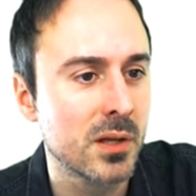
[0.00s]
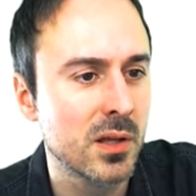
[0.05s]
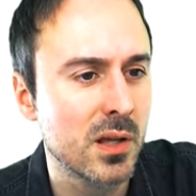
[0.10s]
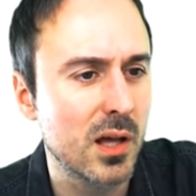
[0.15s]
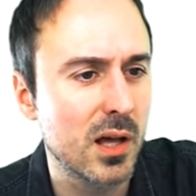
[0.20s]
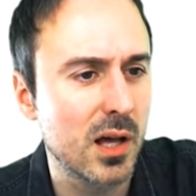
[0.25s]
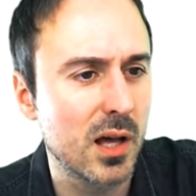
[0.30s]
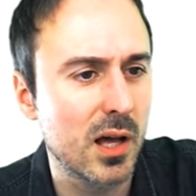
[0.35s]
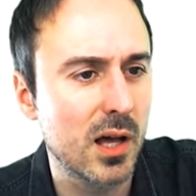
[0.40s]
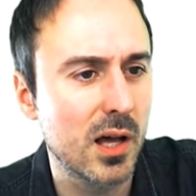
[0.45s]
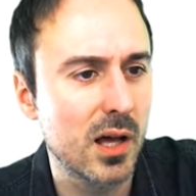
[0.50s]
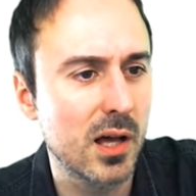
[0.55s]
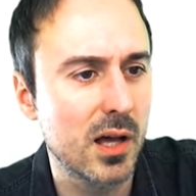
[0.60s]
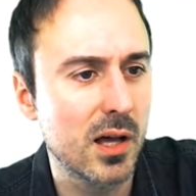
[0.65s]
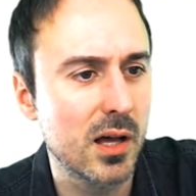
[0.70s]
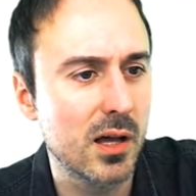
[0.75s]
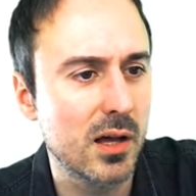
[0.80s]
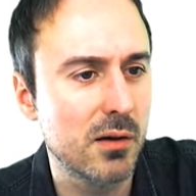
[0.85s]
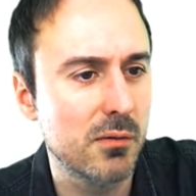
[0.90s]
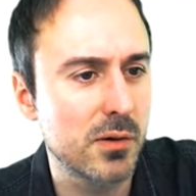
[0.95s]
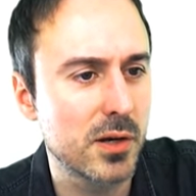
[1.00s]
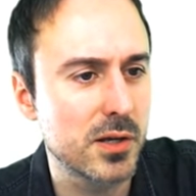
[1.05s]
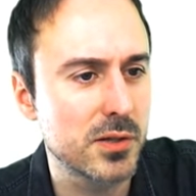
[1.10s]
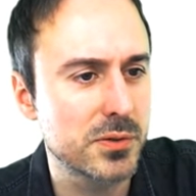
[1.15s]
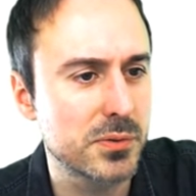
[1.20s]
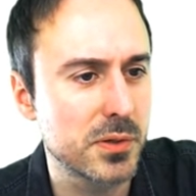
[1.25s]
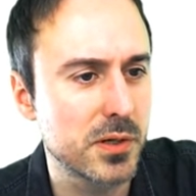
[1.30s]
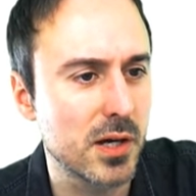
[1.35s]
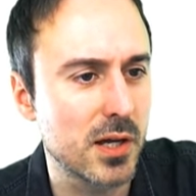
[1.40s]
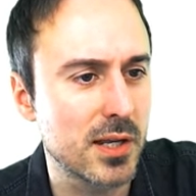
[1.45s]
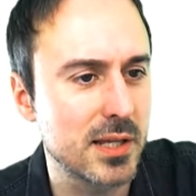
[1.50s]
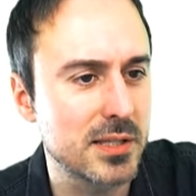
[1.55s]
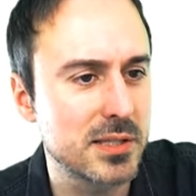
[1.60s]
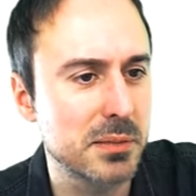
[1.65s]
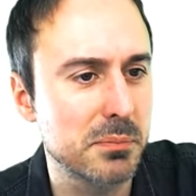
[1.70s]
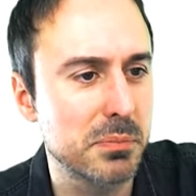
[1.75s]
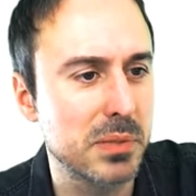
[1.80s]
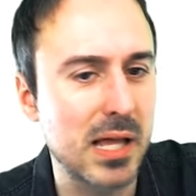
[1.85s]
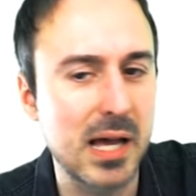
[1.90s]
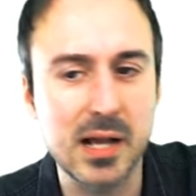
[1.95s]
Uh, what else we got? It's a
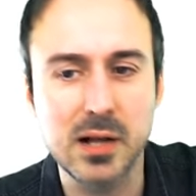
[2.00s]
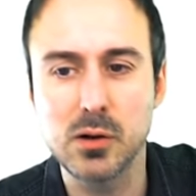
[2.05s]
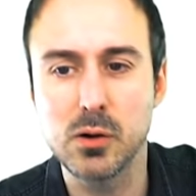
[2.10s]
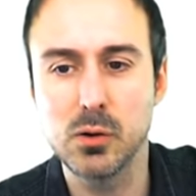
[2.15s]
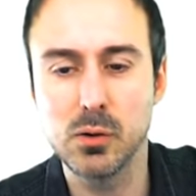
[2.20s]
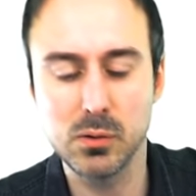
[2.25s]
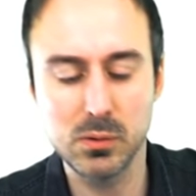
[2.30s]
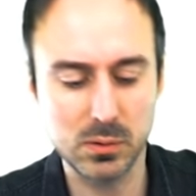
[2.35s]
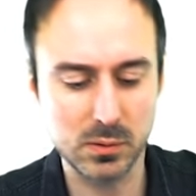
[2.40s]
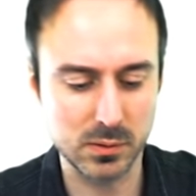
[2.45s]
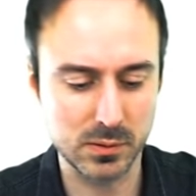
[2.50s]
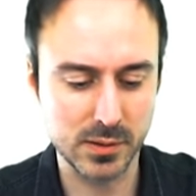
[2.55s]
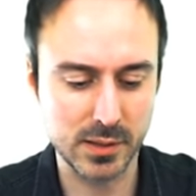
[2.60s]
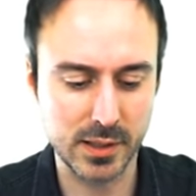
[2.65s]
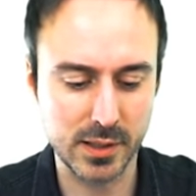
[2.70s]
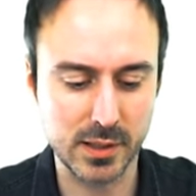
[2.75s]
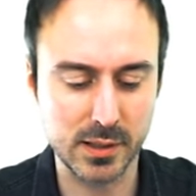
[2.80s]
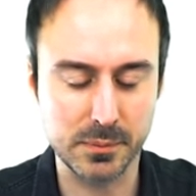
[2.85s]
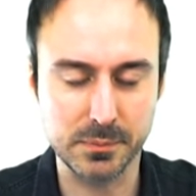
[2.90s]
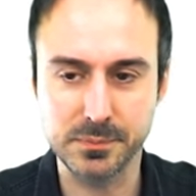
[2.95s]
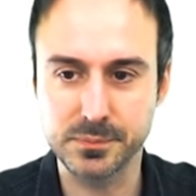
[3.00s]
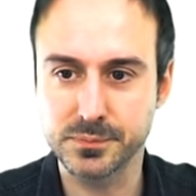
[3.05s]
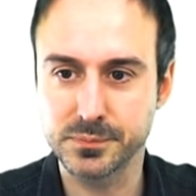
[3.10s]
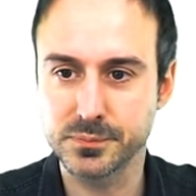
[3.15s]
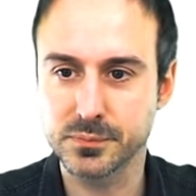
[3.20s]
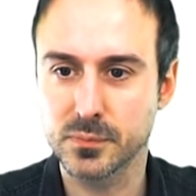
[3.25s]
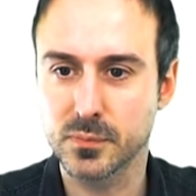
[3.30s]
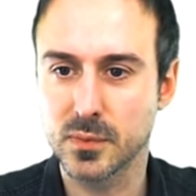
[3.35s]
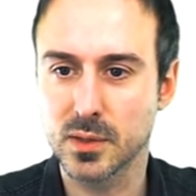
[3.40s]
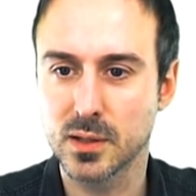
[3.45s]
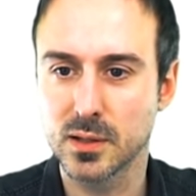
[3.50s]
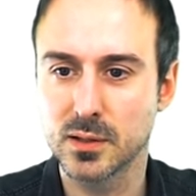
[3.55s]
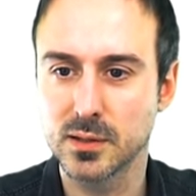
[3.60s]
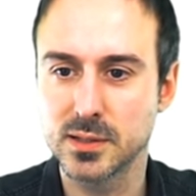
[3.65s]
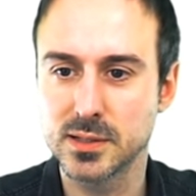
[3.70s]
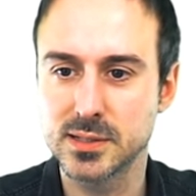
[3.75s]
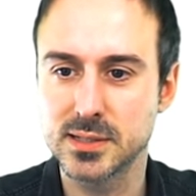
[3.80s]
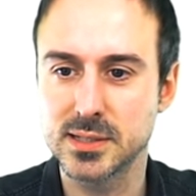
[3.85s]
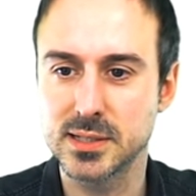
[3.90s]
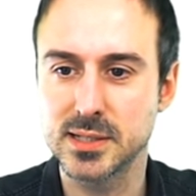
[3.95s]
black hole. Yeah,
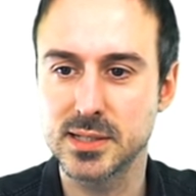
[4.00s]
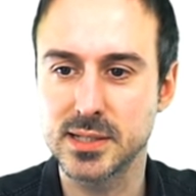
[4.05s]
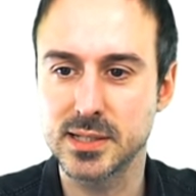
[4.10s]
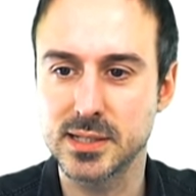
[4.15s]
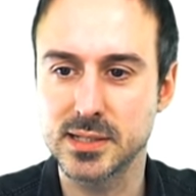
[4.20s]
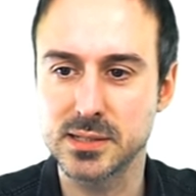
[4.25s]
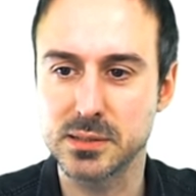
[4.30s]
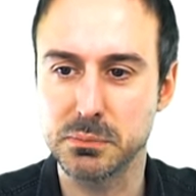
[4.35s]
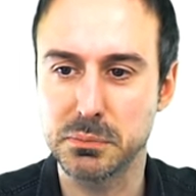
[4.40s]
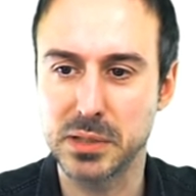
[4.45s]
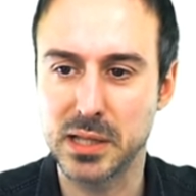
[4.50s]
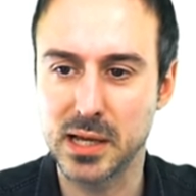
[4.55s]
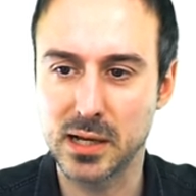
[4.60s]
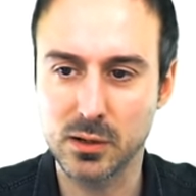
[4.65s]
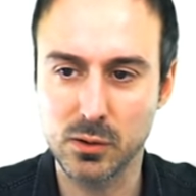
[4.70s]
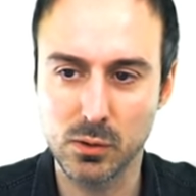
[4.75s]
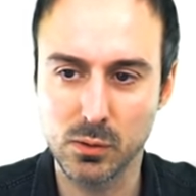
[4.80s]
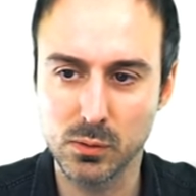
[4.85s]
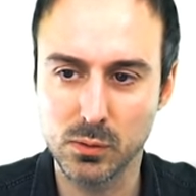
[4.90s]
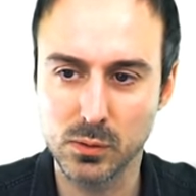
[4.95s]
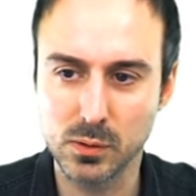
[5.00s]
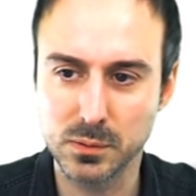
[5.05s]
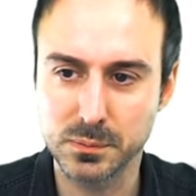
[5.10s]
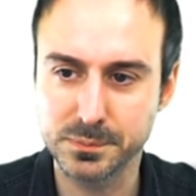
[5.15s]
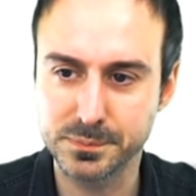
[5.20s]
the city is a black hole